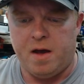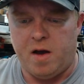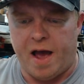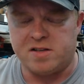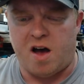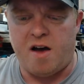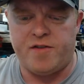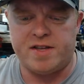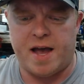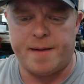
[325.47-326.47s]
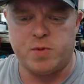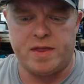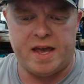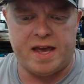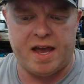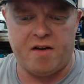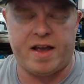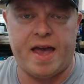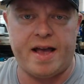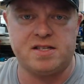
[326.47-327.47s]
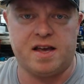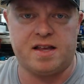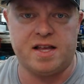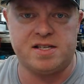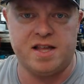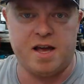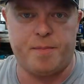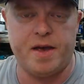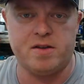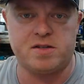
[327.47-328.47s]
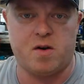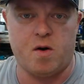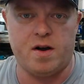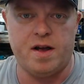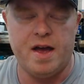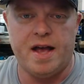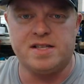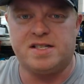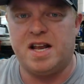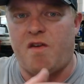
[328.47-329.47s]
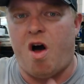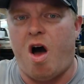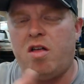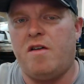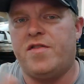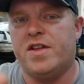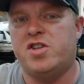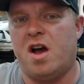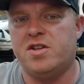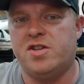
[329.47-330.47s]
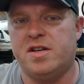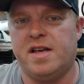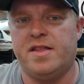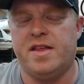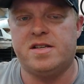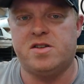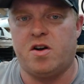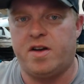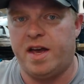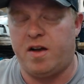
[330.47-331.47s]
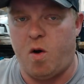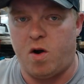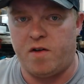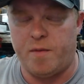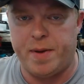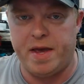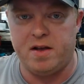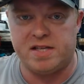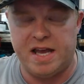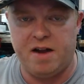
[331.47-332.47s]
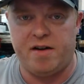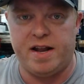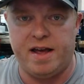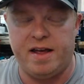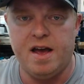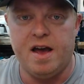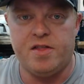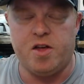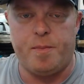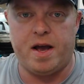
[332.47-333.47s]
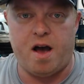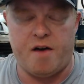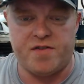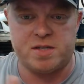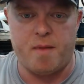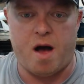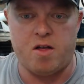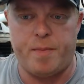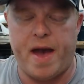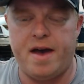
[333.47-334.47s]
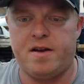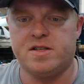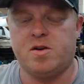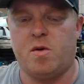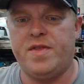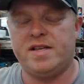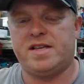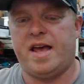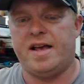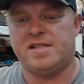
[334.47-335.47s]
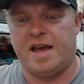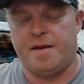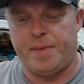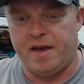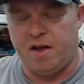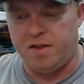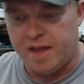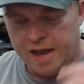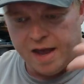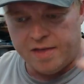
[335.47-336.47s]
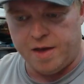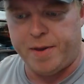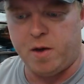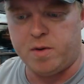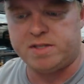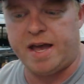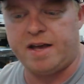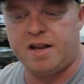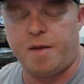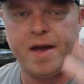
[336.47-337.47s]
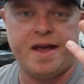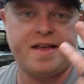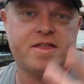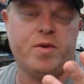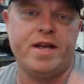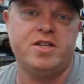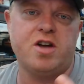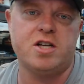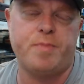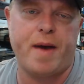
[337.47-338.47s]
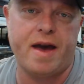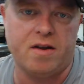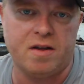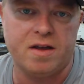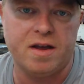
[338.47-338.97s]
As oftentimes when they hear a case like this in the appeals court, instead of all of the judges in this circuit court of appeals hearing it, they'll pick off a smaller panel. So in this case, they appealed, and the appeal was taken up by a 3-judge panel